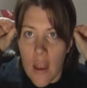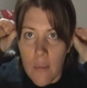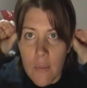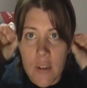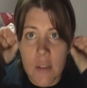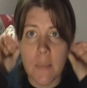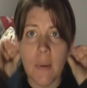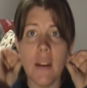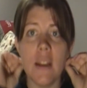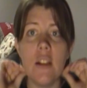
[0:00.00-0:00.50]

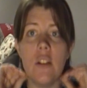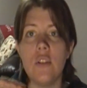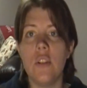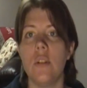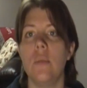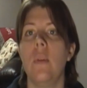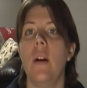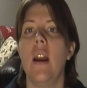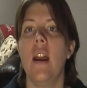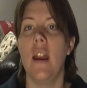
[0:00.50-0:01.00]
That was my
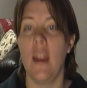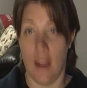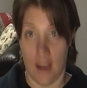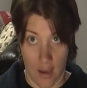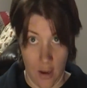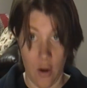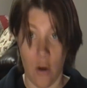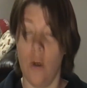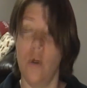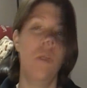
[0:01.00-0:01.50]
entryway.
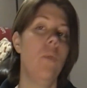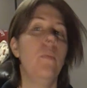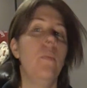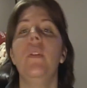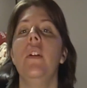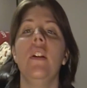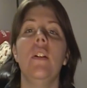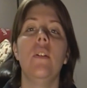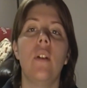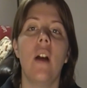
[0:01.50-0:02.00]
I
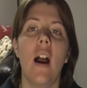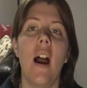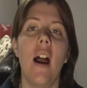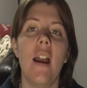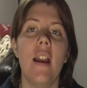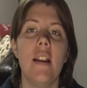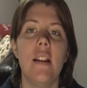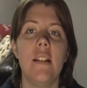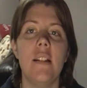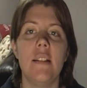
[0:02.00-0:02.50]
hope that you
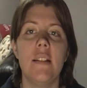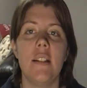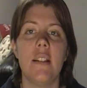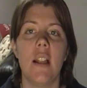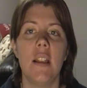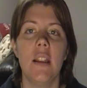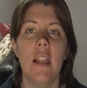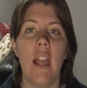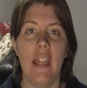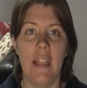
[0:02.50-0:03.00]

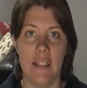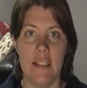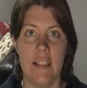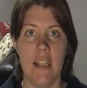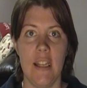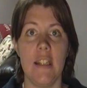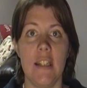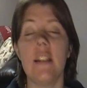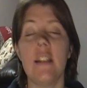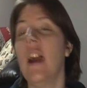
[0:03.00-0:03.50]
guys
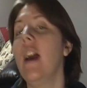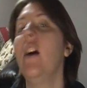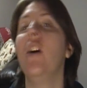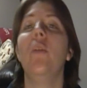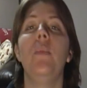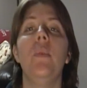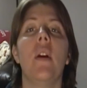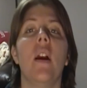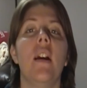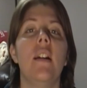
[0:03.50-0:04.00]
liked it. I
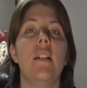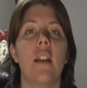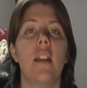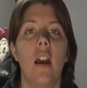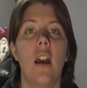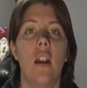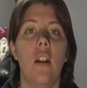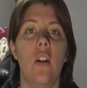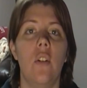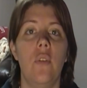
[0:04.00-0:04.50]
hope you guys
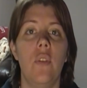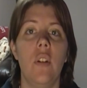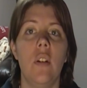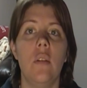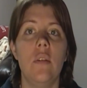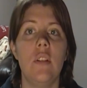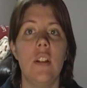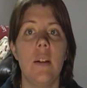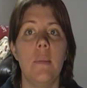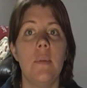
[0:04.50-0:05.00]
got a
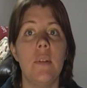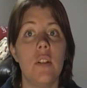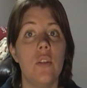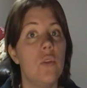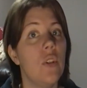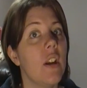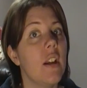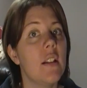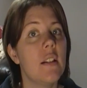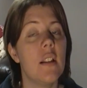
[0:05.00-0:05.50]
few tips
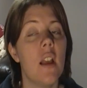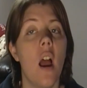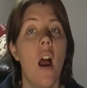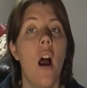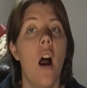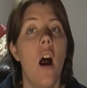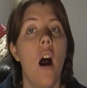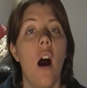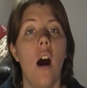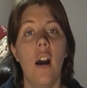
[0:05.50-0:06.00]
and tricks
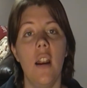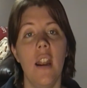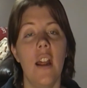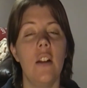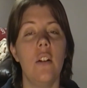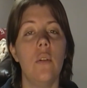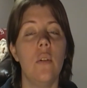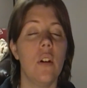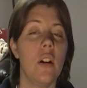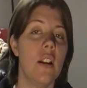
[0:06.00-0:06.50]
on
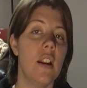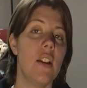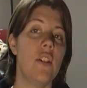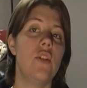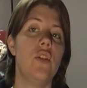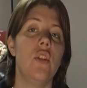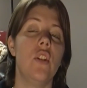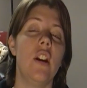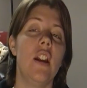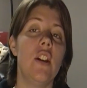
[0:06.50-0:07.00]
how to
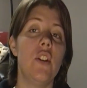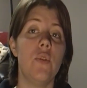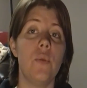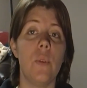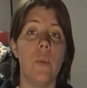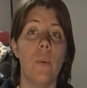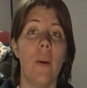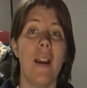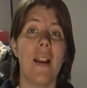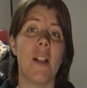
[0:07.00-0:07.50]
organize your
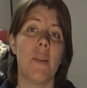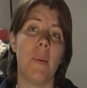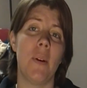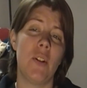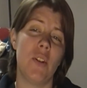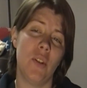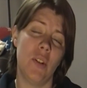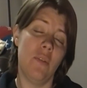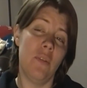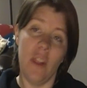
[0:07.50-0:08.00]
entryway,
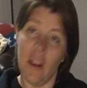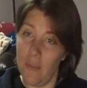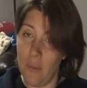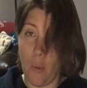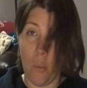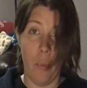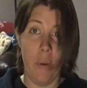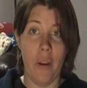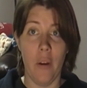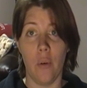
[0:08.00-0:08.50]
especially if you
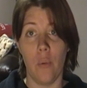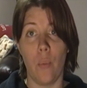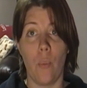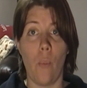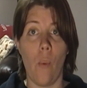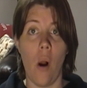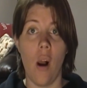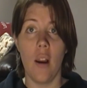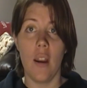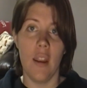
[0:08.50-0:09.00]
have a weird
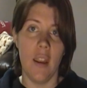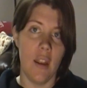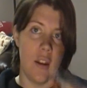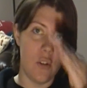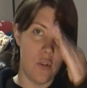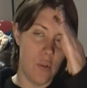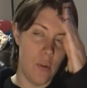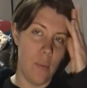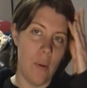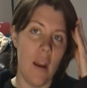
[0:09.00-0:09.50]
wonky
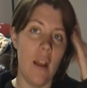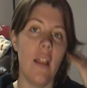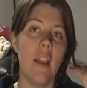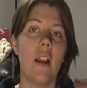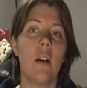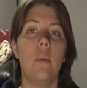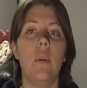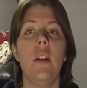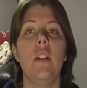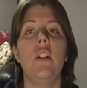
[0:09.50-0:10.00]
entryway
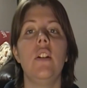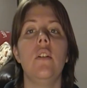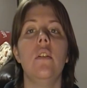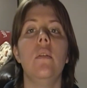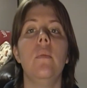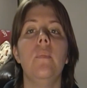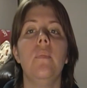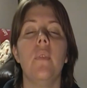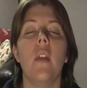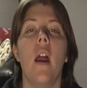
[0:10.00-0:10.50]
like we
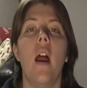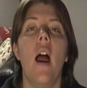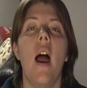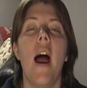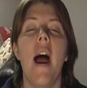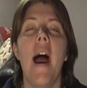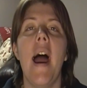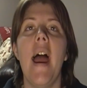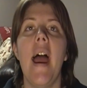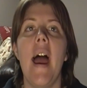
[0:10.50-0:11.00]
do.
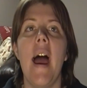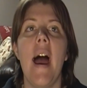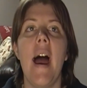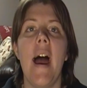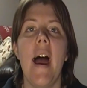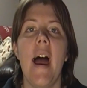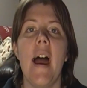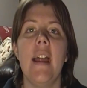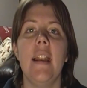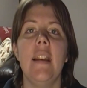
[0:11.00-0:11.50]

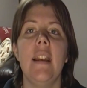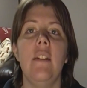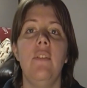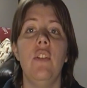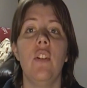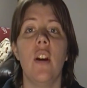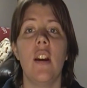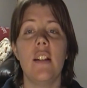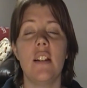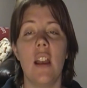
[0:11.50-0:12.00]
And
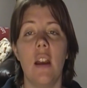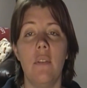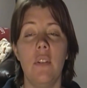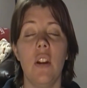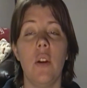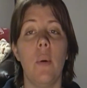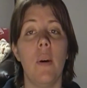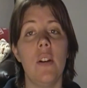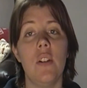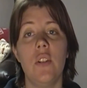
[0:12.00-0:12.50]
if you guys have
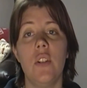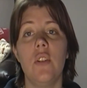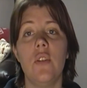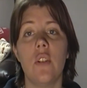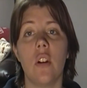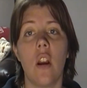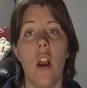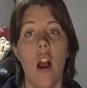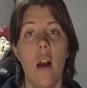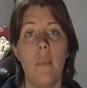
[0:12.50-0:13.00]
any
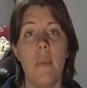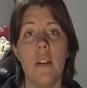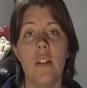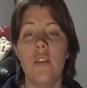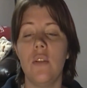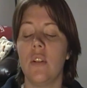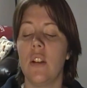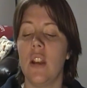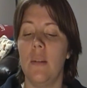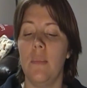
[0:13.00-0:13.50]
questions or
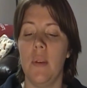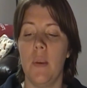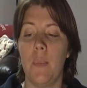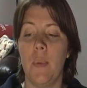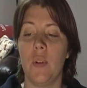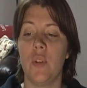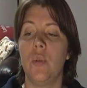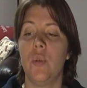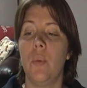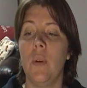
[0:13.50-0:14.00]
comments, you can hit
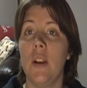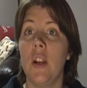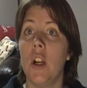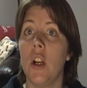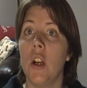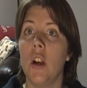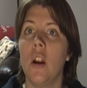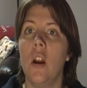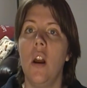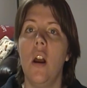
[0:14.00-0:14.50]
on
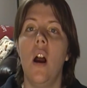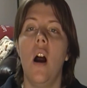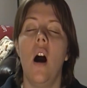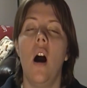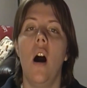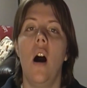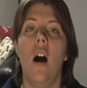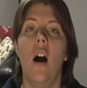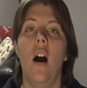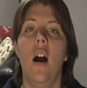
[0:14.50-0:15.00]
Twitter.
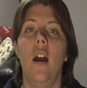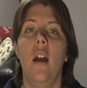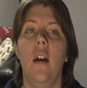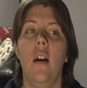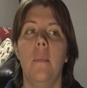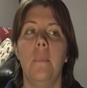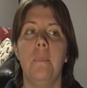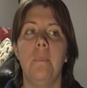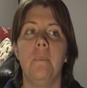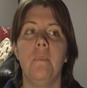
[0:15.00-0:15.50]

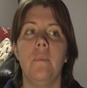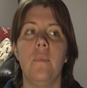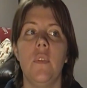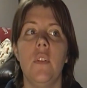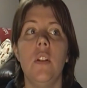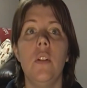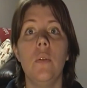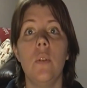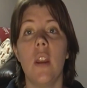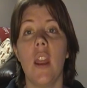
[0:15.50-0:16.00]
Um,
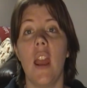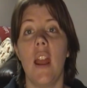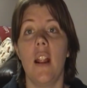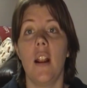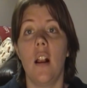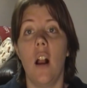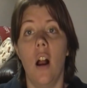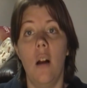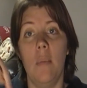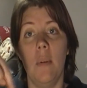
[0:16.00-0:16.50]
you
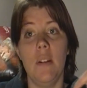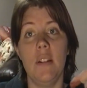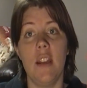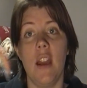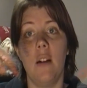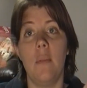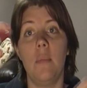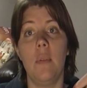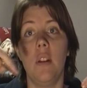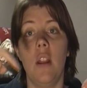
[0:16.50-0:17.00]
can comment
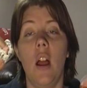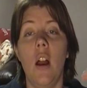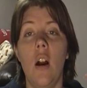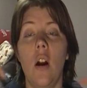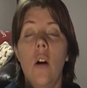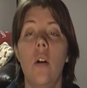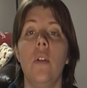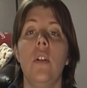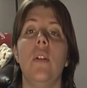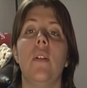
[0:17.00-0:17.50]
down
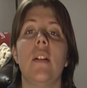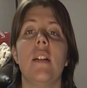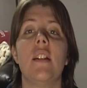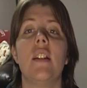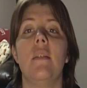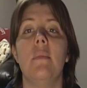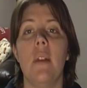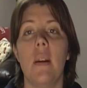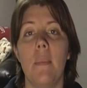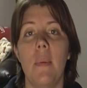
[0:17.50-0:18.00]
below. You
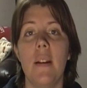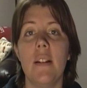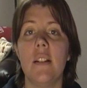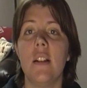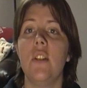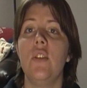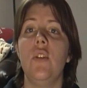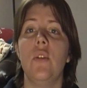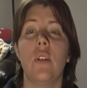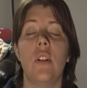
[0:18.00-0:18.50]
can send me a
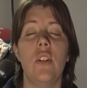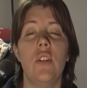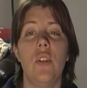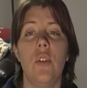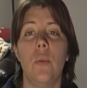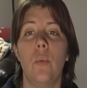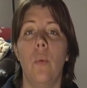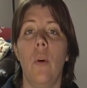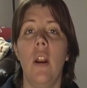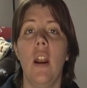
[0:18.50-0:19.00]
message. You can
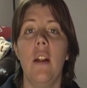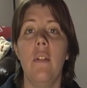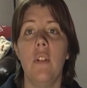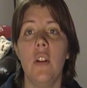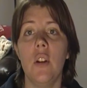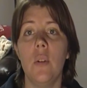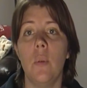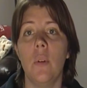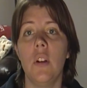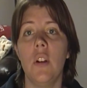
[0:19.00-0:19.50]
do
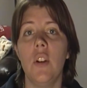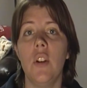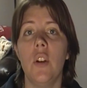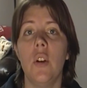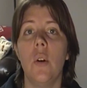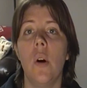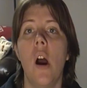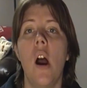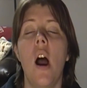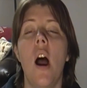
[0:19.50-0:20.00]
whatever you want to
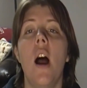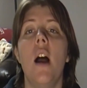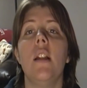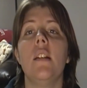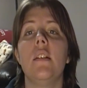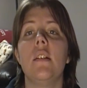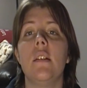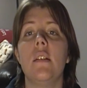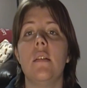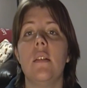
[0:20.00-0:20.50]
do.
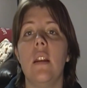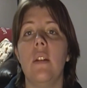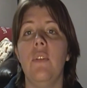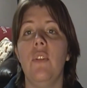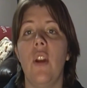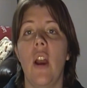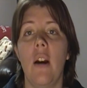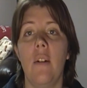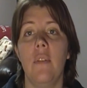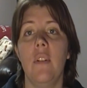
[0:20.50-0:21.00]

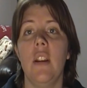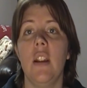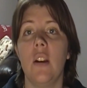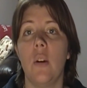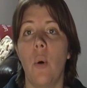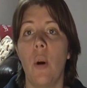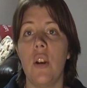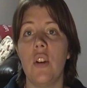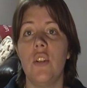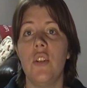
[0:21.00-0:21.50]
If you have
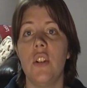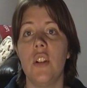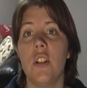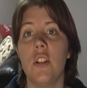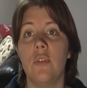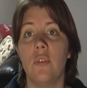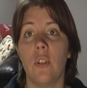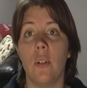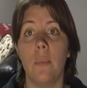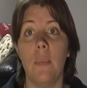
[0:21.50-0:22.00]
any
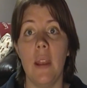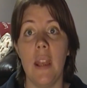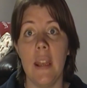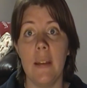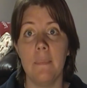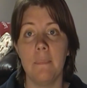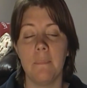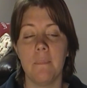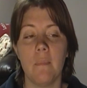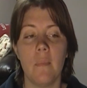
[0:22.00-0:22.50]
questions for
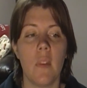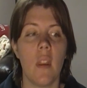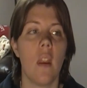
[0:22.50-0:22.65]
me,